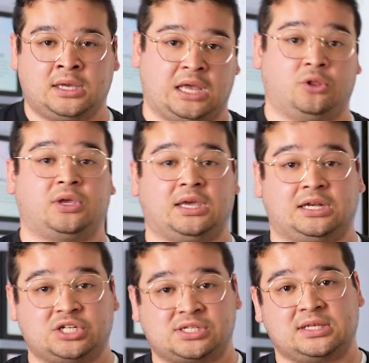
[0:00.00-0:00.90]
And looking
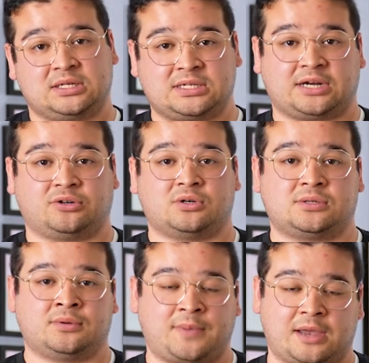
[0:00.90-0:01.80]
at just the
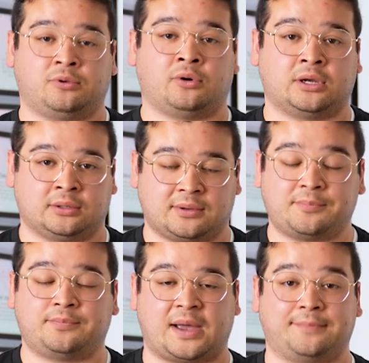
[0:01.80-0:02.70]
detectors, by applying,
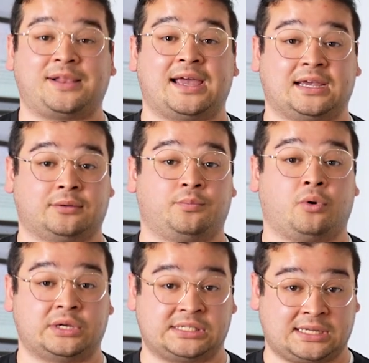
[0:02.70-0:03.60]
by applying
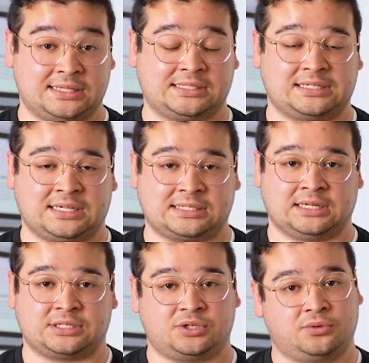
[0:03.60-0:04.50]
Poisson
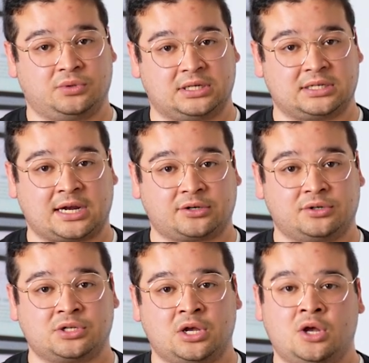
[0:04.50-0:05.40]
statistics to the
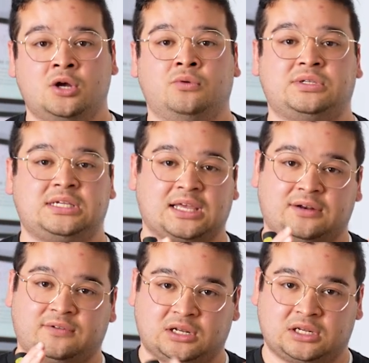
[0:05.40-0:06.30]
detectors, we see
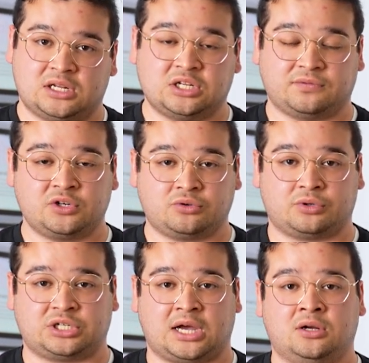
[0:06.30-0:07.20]
that in an individual
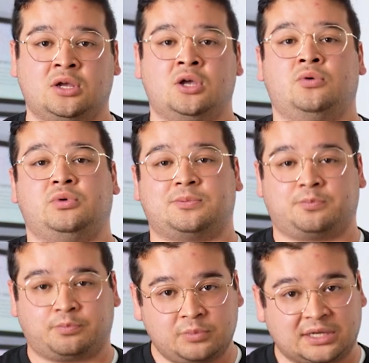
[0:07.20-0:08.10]
shot, we
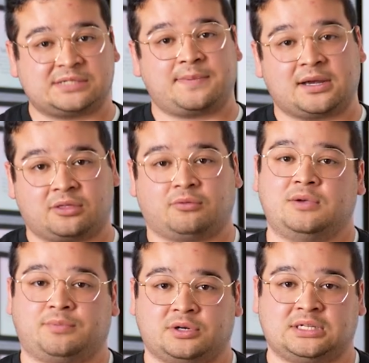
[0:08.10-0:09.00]
expect
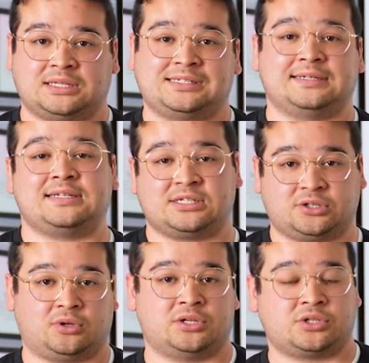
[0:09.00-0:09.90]
3%
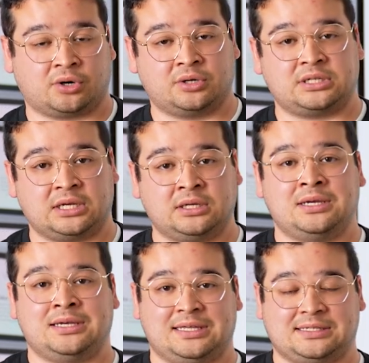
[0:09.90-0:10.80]
statistical uncertainty
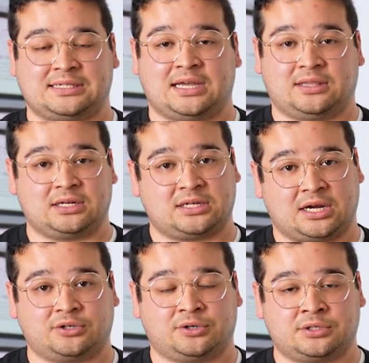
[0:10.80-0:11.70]
inside the
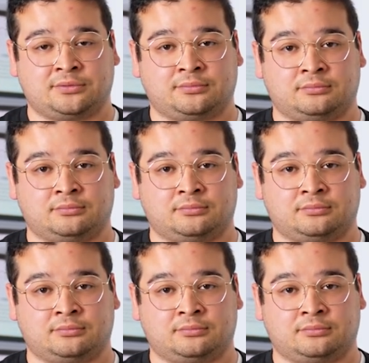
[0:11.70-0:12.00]
detectors.